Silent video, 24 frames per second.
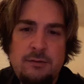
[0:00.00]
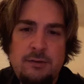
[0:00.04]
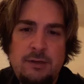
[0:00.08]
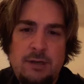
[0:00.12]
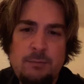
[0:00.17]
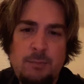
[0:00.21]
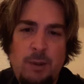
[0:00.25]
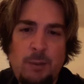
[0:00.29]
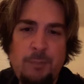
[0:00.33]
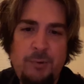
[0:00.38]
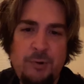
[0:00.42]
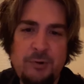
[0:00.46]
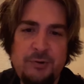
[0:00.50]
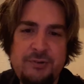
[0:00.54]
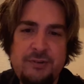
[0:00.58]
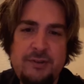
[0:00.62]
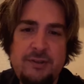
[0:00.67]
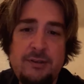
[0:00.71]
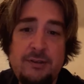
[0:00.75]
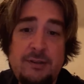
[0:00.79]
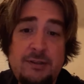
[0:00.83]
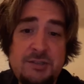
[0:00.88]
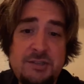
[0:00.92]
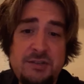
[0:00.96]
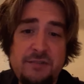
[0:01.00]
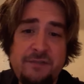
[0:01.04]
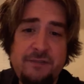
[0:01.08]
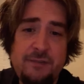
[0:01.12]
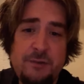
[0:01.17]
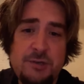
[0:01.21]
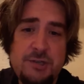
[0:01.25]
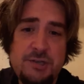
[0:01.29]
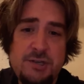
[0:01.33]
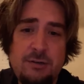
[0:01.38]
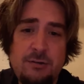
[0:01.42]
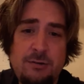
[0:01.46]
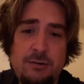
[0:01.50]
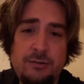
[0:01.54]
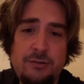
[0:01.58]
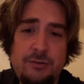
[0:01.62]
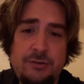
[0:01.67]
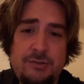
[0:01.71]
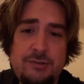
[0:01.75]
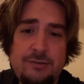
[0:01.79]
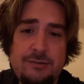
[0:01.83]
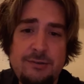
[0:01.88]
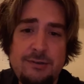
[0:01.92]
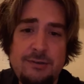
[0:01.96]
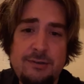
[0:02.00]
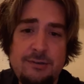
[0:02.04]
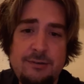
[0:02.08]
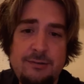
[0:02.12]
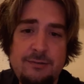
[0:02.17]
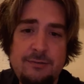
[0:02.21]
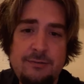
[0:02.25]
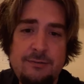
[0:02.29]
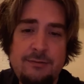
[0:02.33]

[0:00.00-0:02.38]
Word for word: On my birthday. That's the first show on the tour.